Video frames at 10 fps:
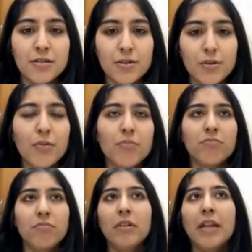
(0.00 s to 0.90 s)
So
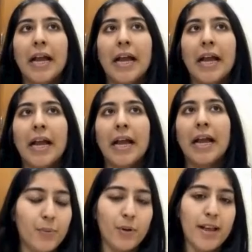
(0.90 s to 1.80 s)

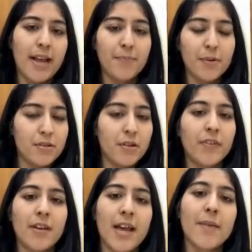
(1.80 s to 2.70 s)
99.9% of
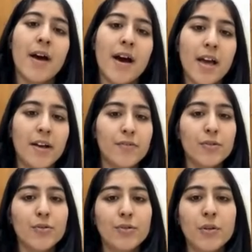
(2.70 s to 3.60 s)
the time I have
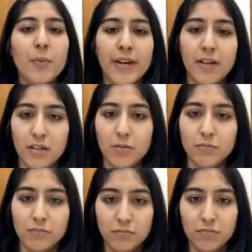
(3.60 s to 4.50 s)
to go to the venue,
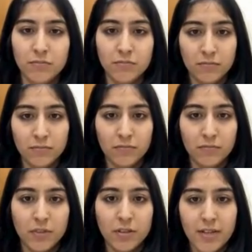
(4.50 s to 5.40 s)

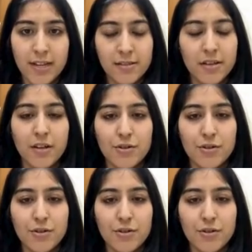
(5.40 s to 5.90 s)
the destination.